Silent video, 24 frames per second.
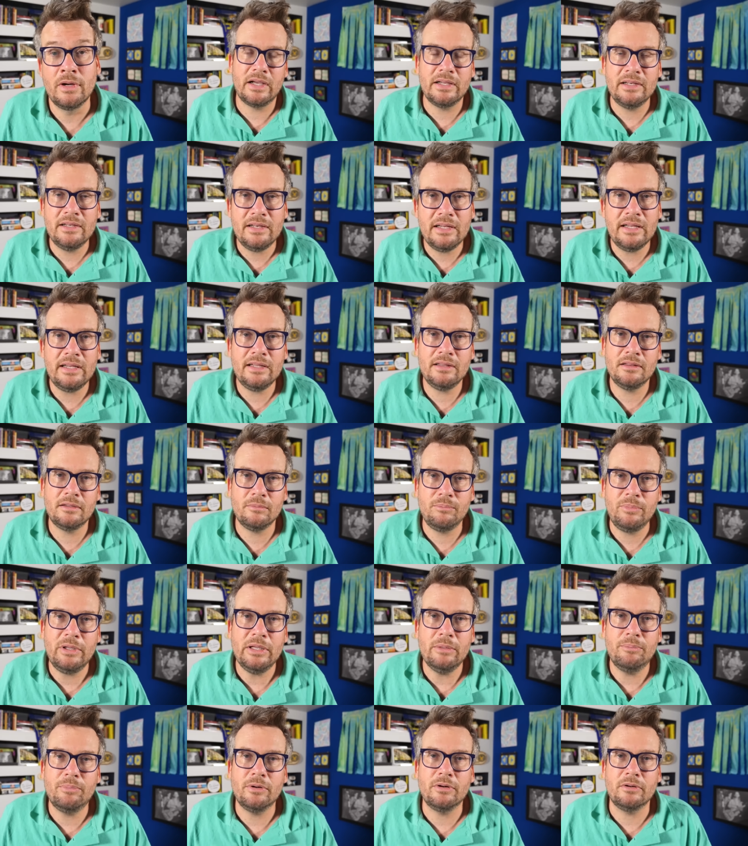I need the
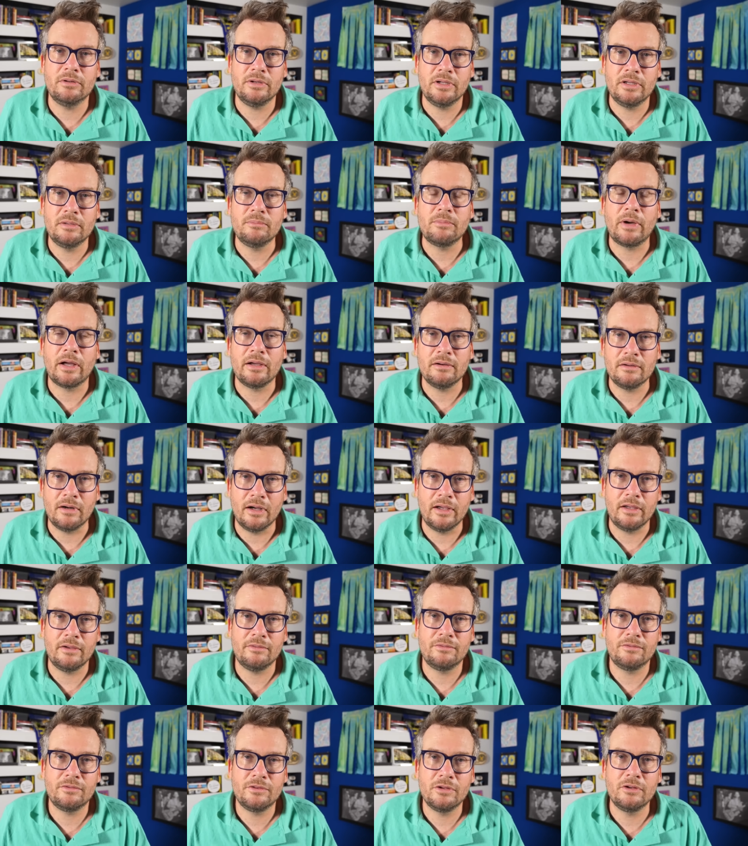people in my life